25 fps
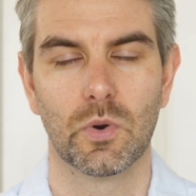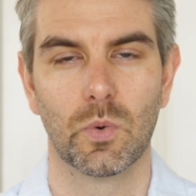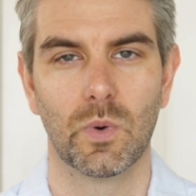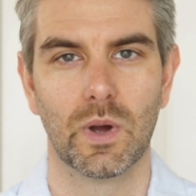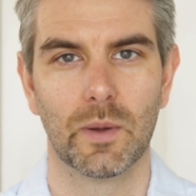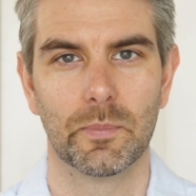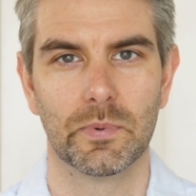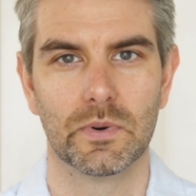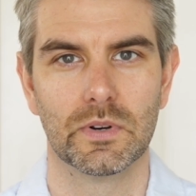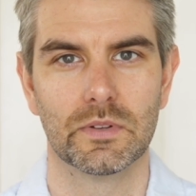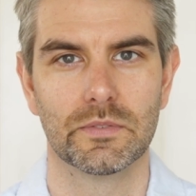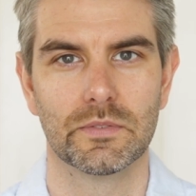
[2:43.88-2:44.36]

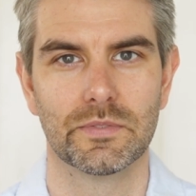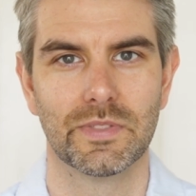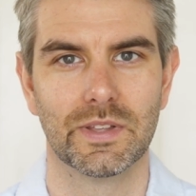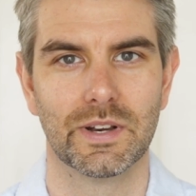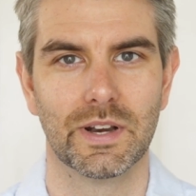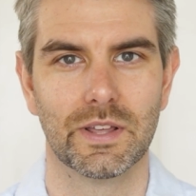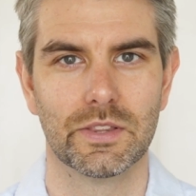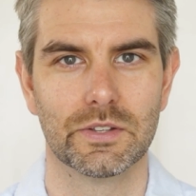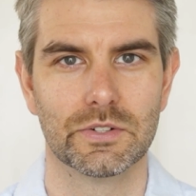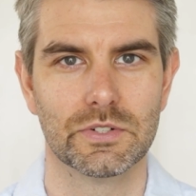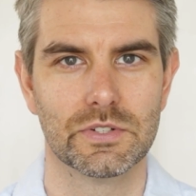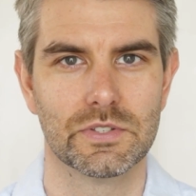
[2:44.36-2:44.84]
cooperative
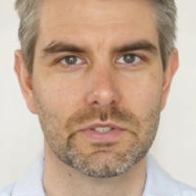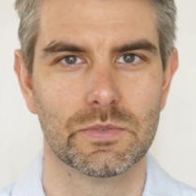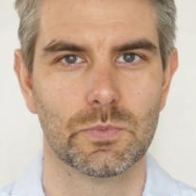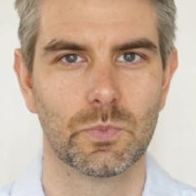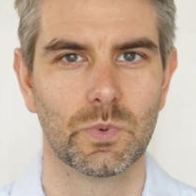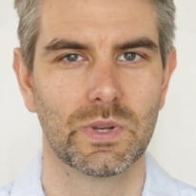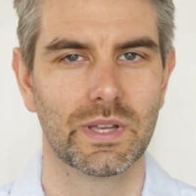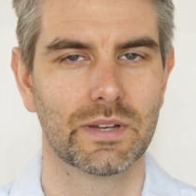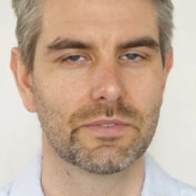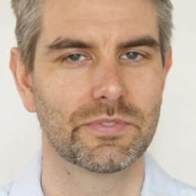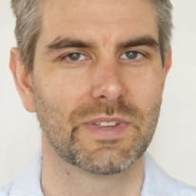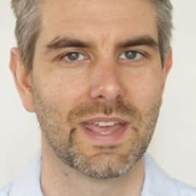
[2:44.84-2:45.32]
than
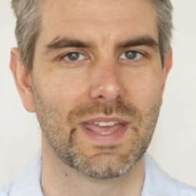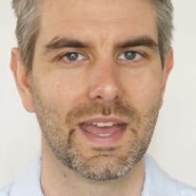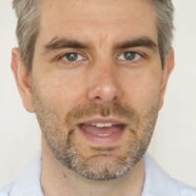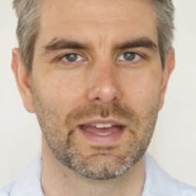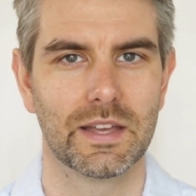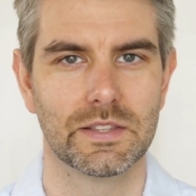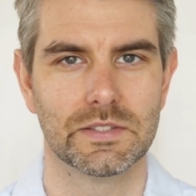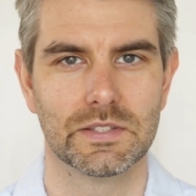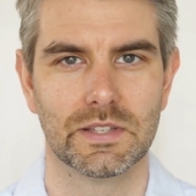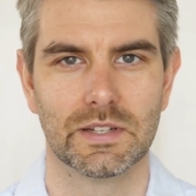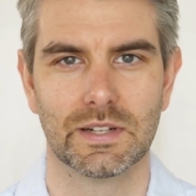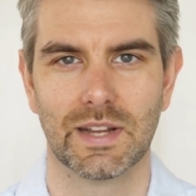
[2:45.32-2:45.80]
others. We have
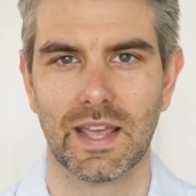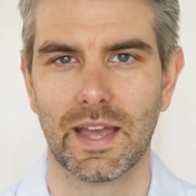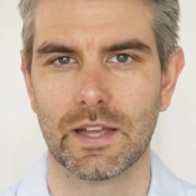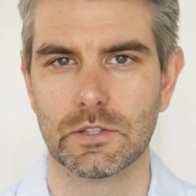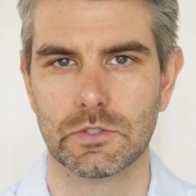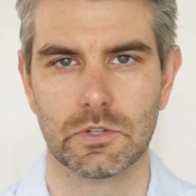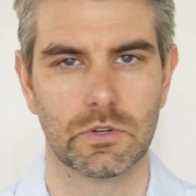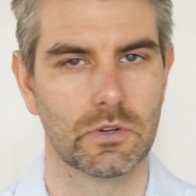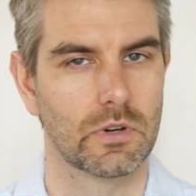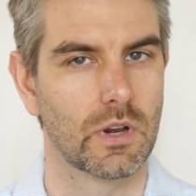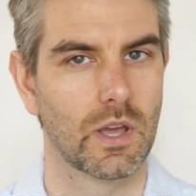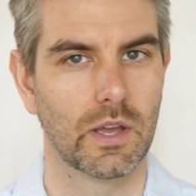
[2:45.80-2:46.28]
cats and
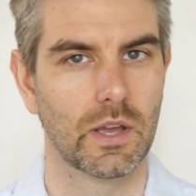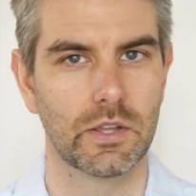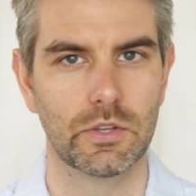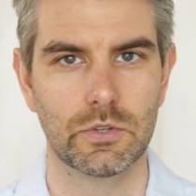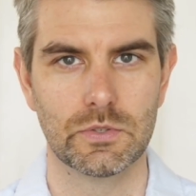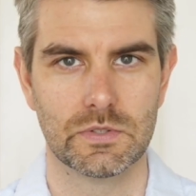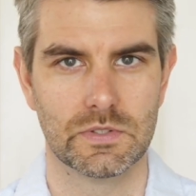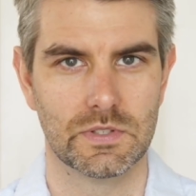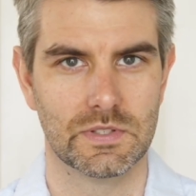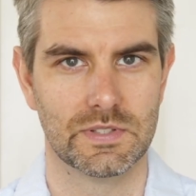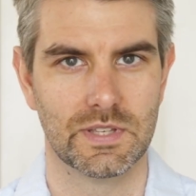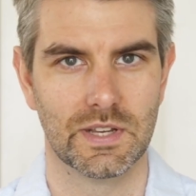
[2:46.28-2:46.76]
cats are not
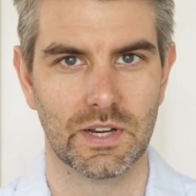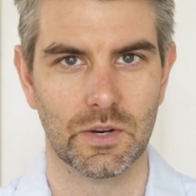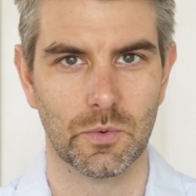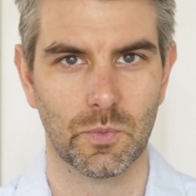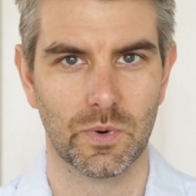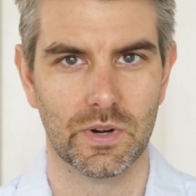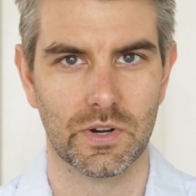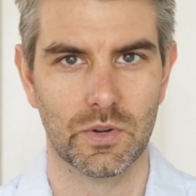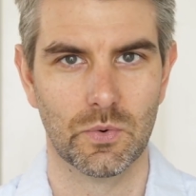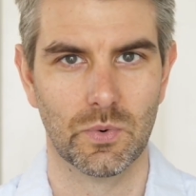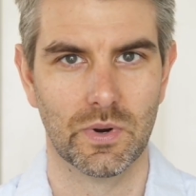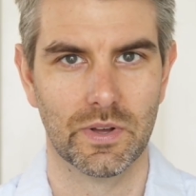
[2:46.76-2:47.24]
used to sitting
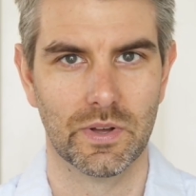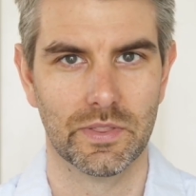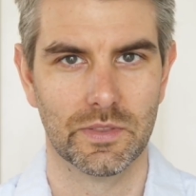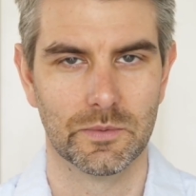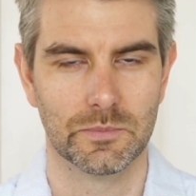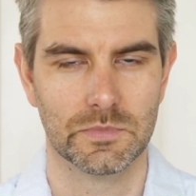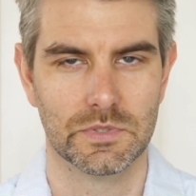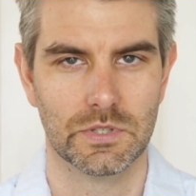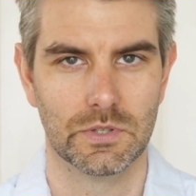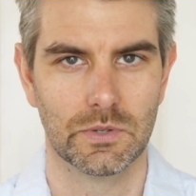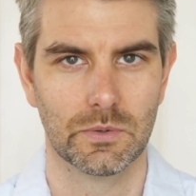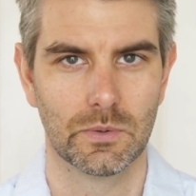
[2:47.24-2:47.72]
where you want
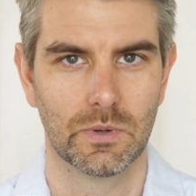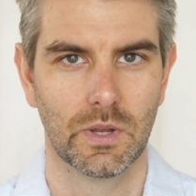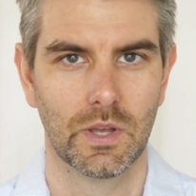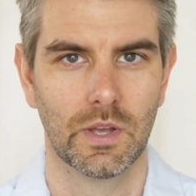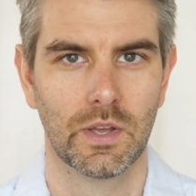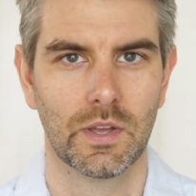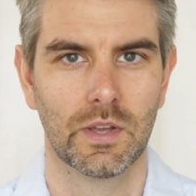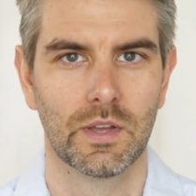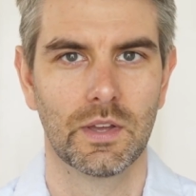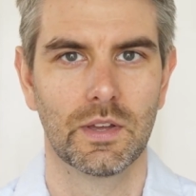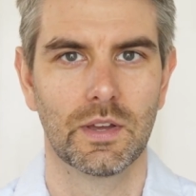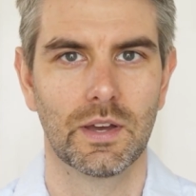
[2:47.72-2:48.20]
them to.
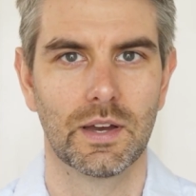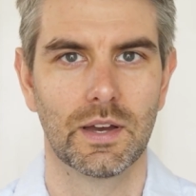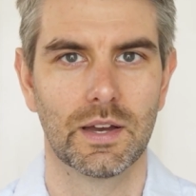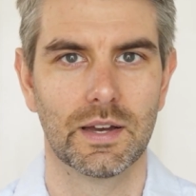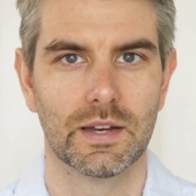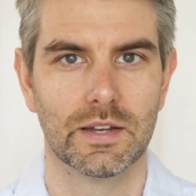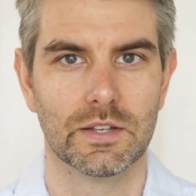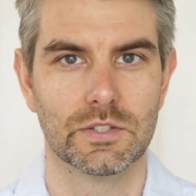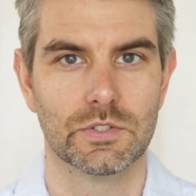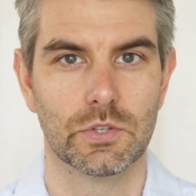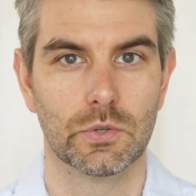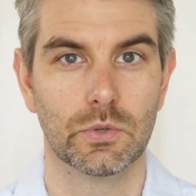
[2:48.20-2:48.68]

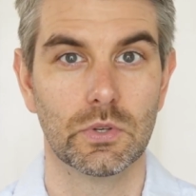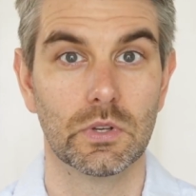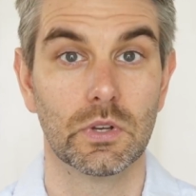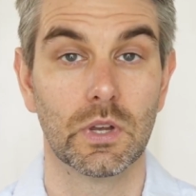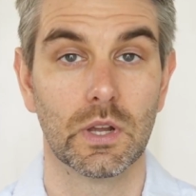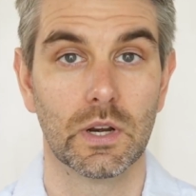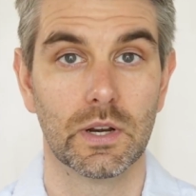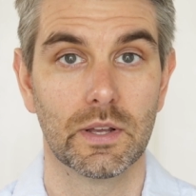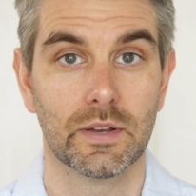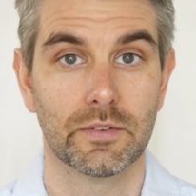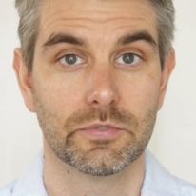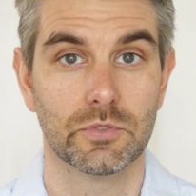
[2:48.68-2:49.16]
So you
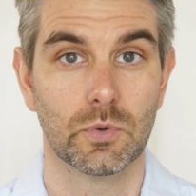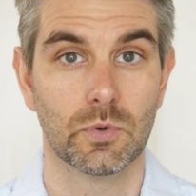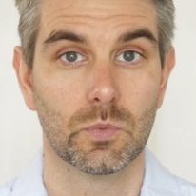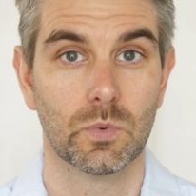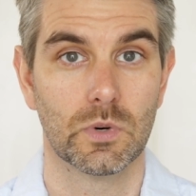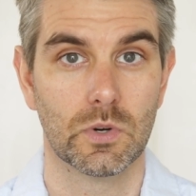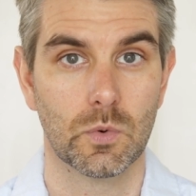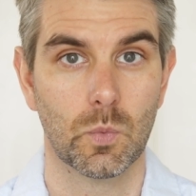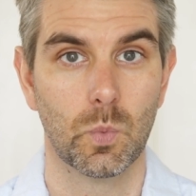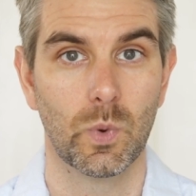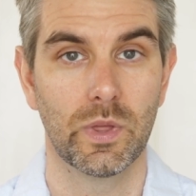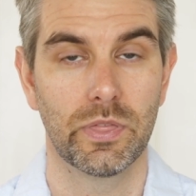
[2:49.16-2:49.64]
kind of have to
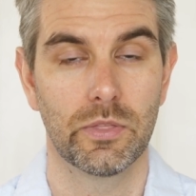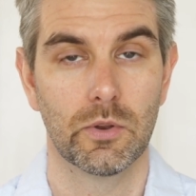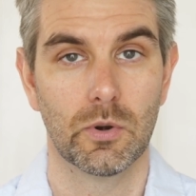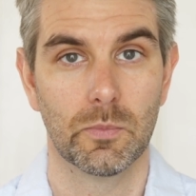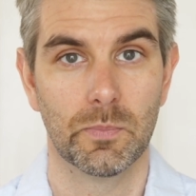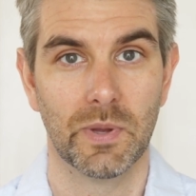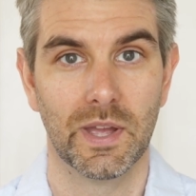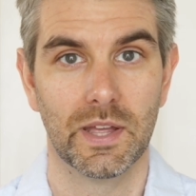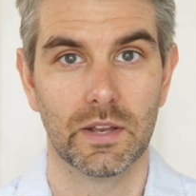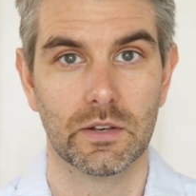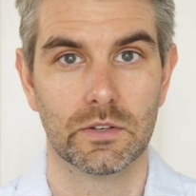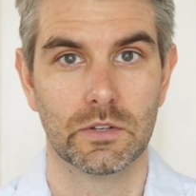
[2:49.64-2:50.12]
work with
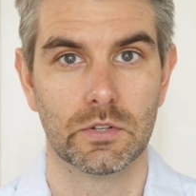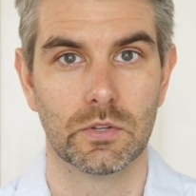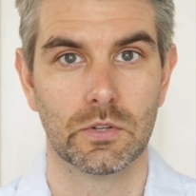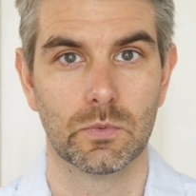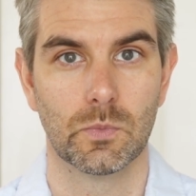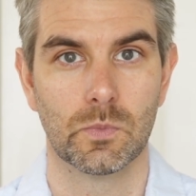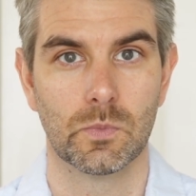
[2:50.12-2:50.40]
your pet